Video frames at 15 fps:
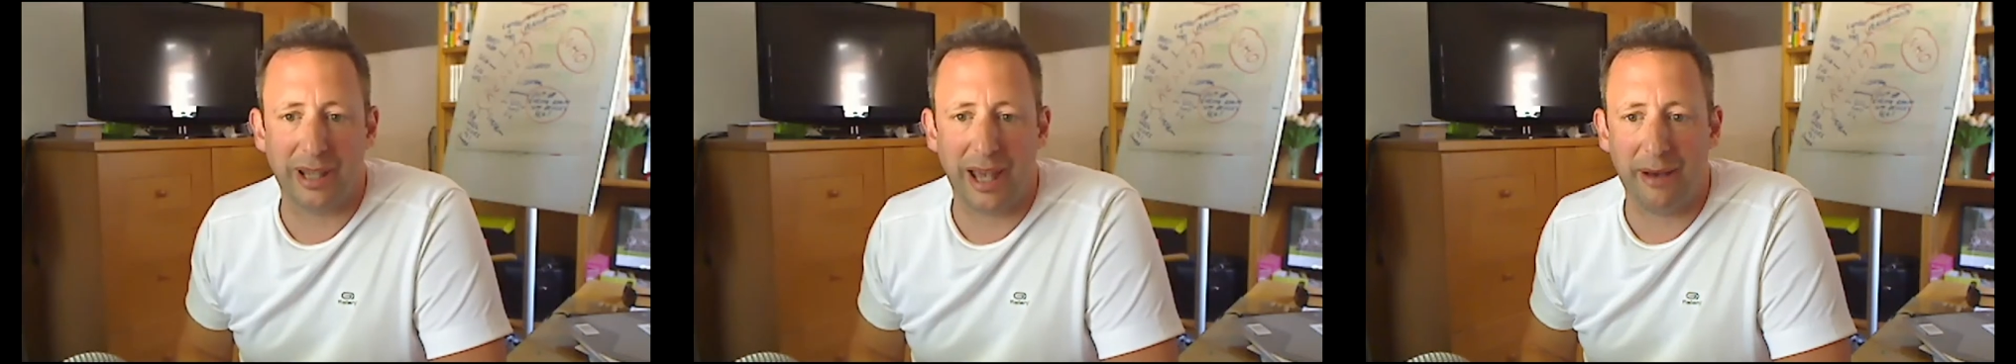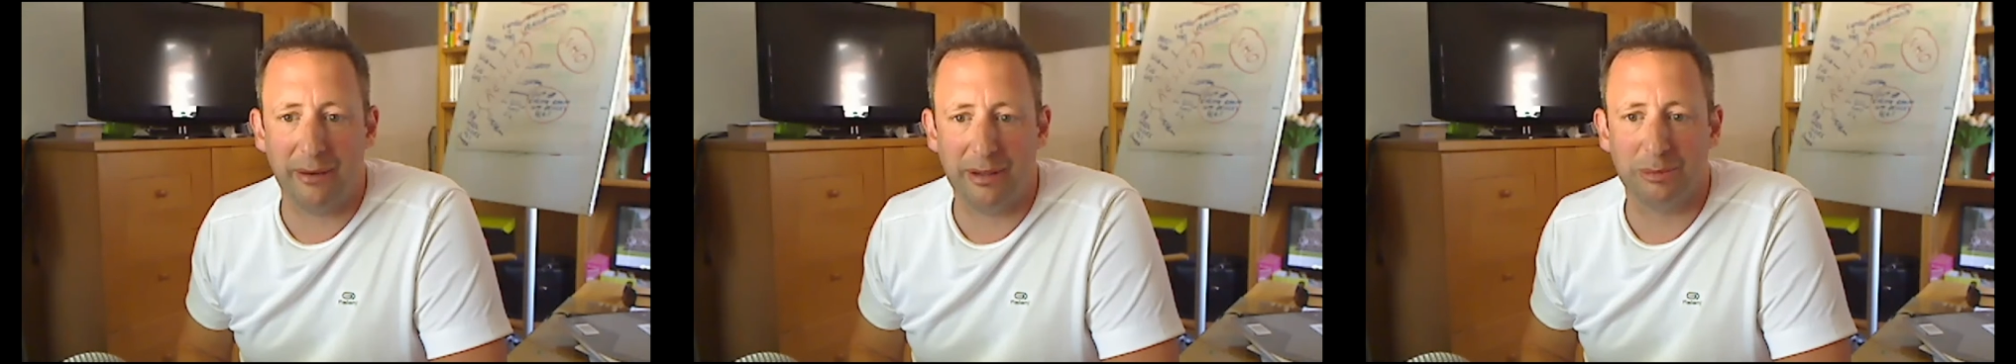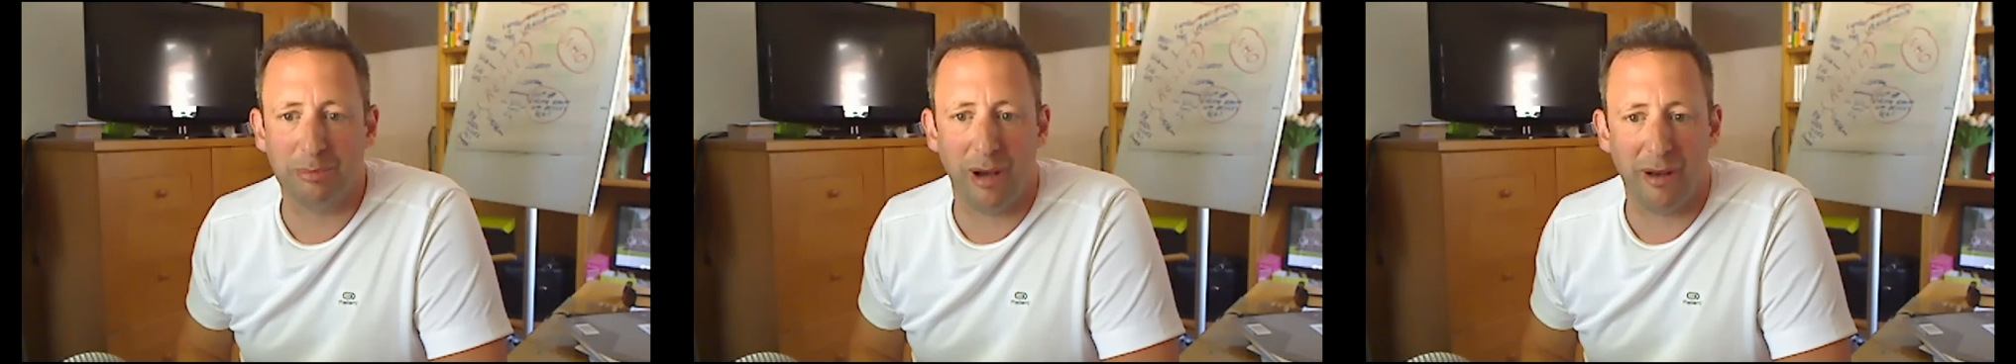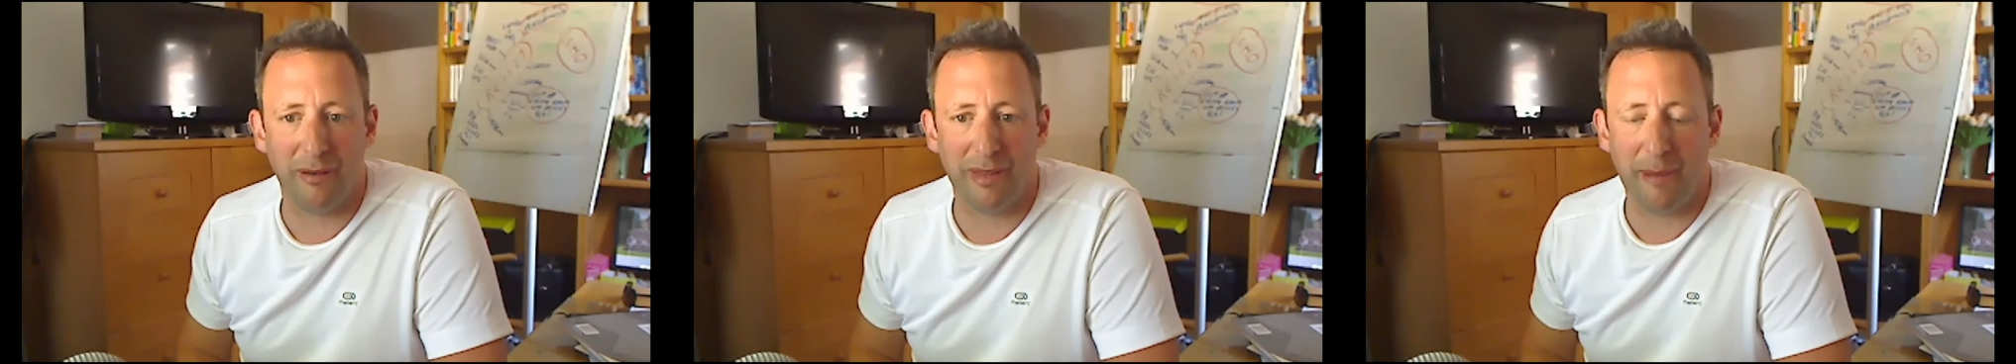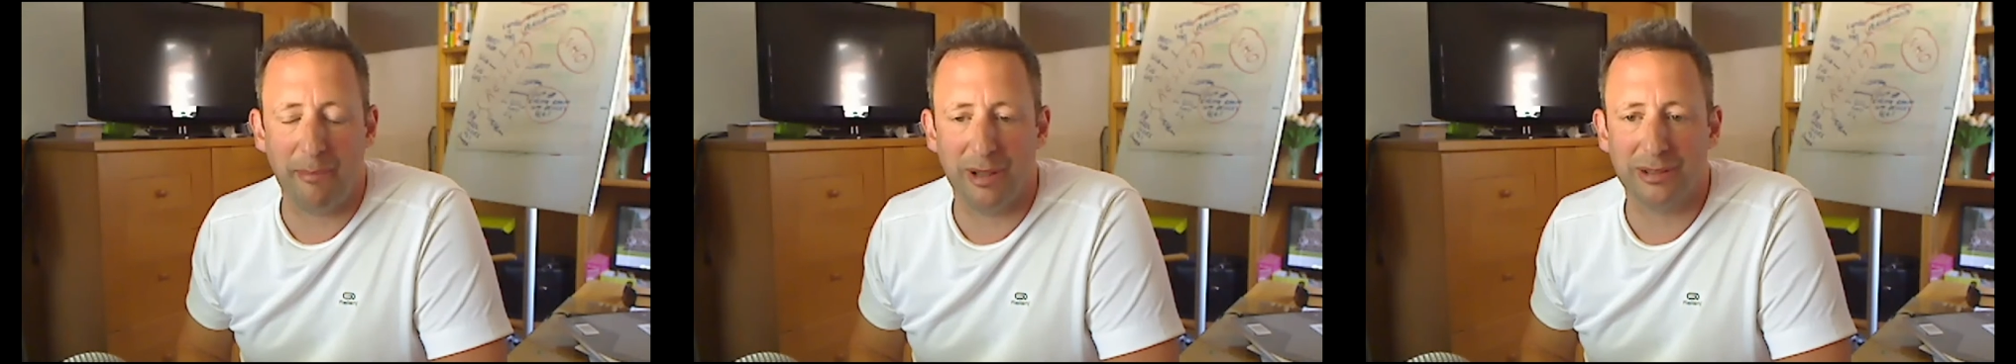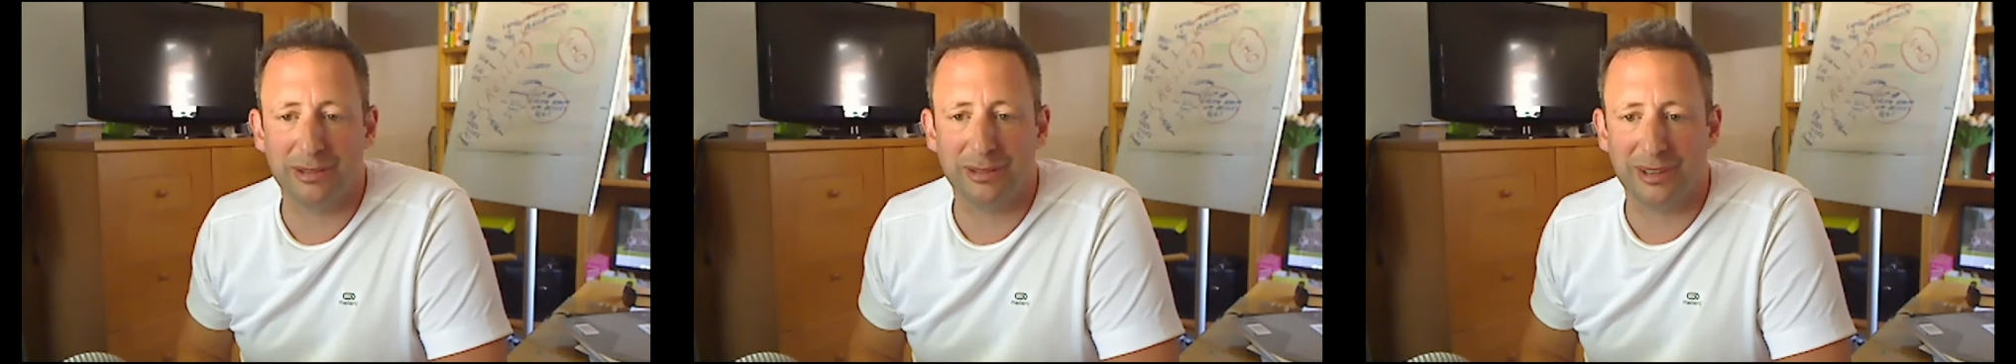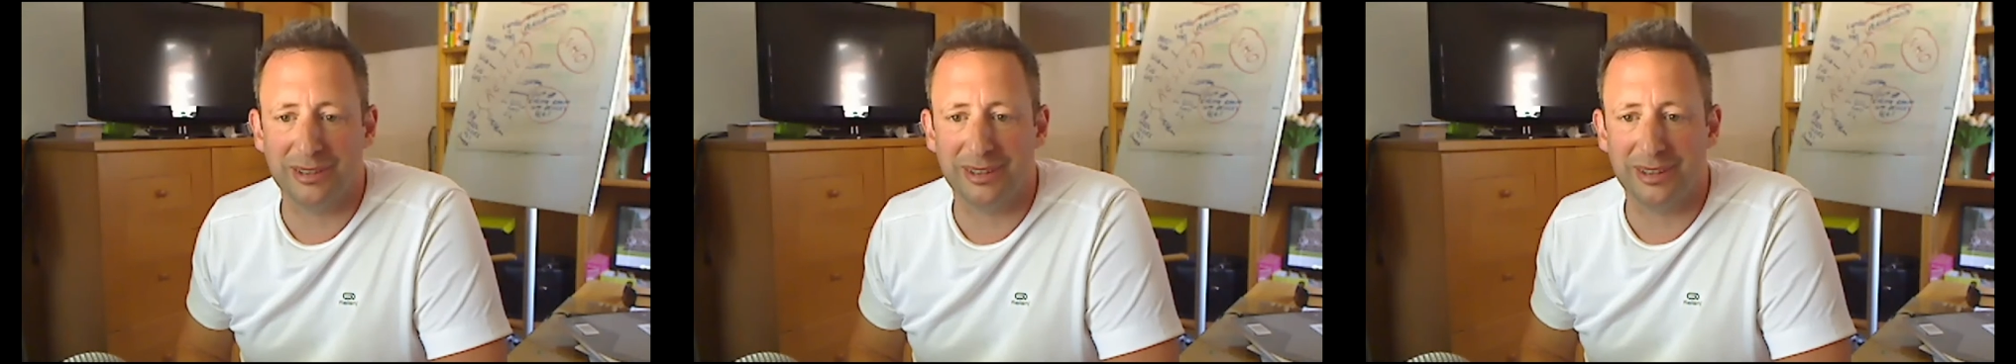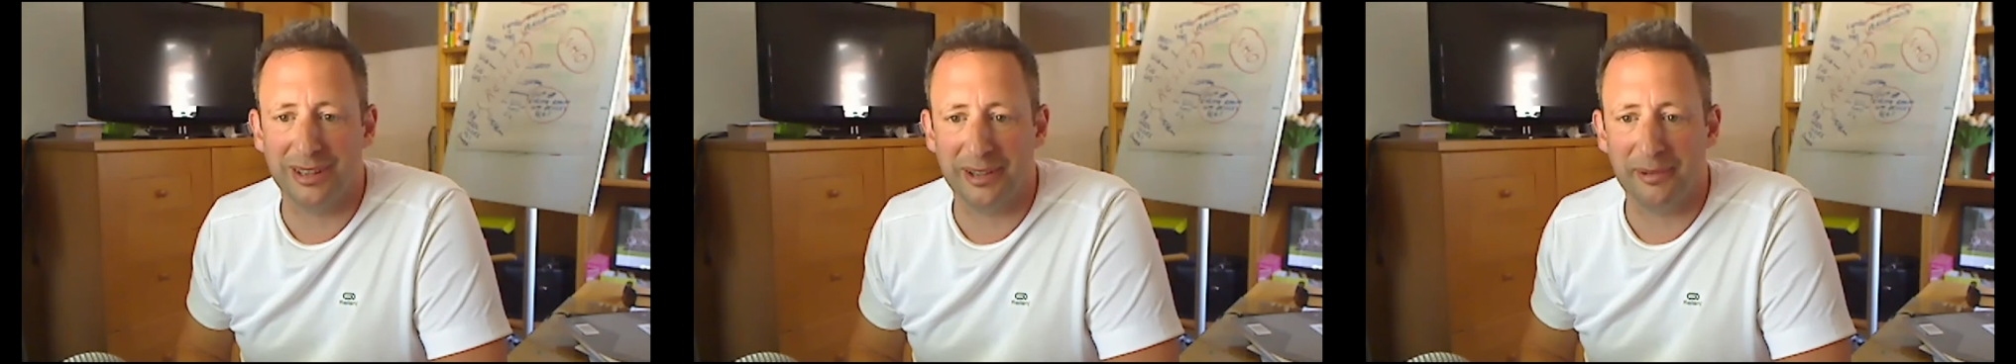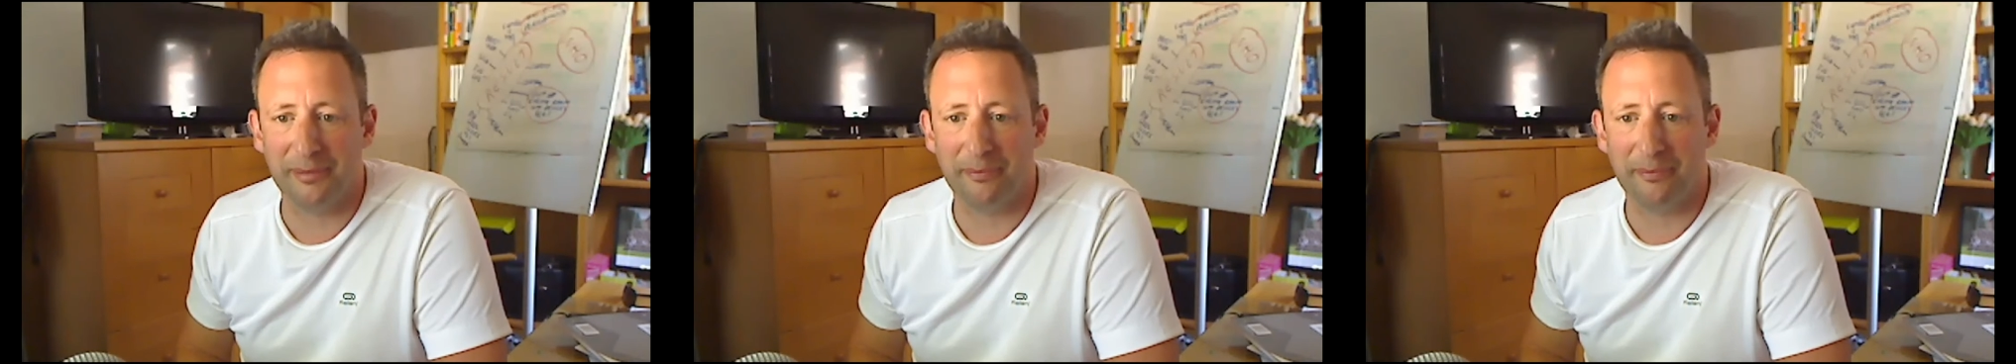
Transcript: out is part of that muscle, isn't it?